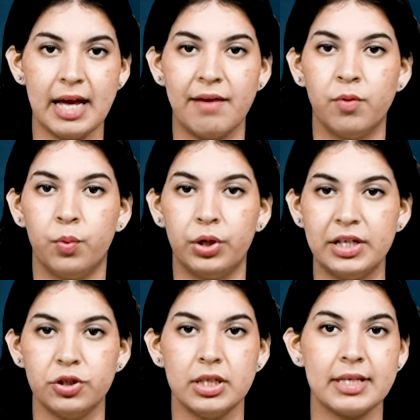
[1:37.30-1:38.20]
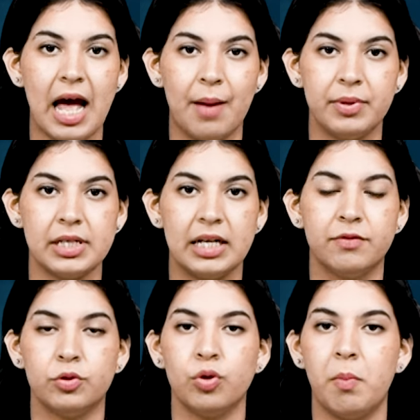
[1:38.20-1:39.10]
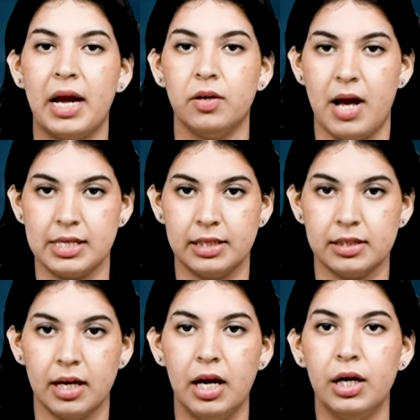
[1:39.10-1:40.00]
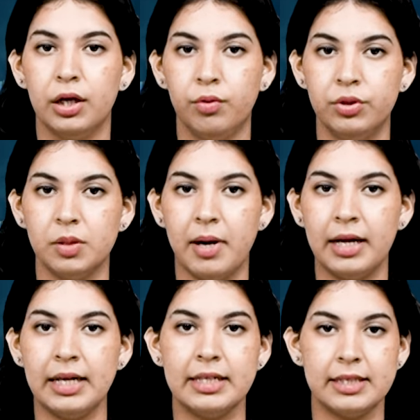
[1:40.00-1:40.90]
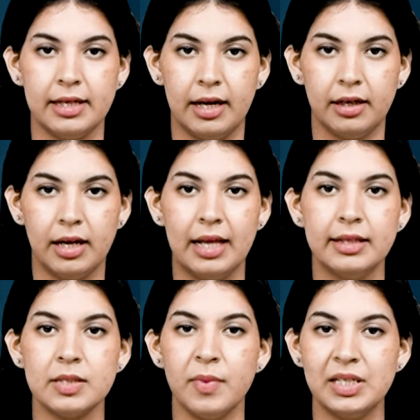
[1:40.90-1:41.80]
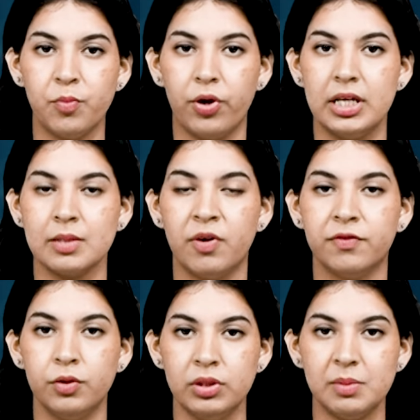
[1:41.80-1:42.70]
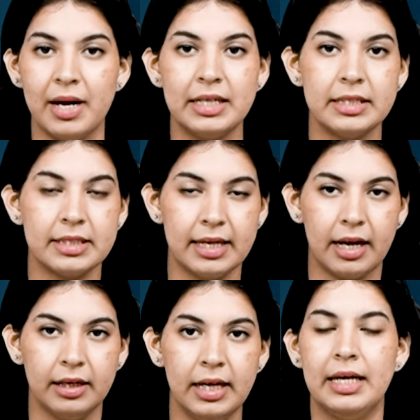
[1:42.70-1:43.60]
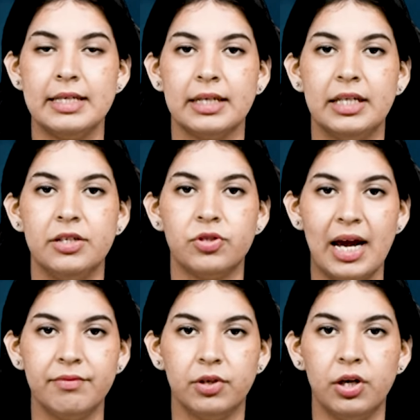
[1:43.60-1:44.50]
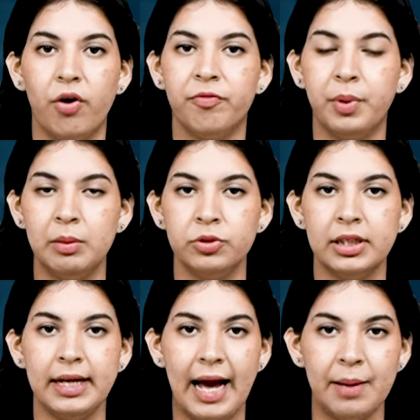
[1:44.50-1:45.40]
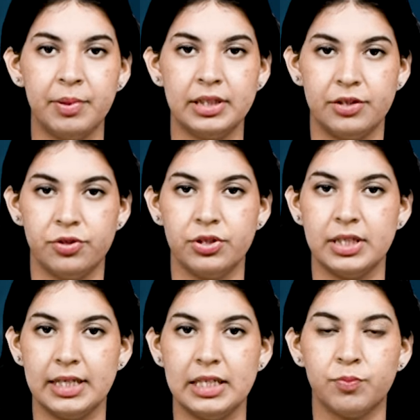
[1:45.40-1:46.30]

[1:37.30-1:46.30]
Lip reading: have a voracious appetite for two amino acids, glutamine and serine. And this metabolism of glutamine and serine is a key driver of pulmonary hypertension disease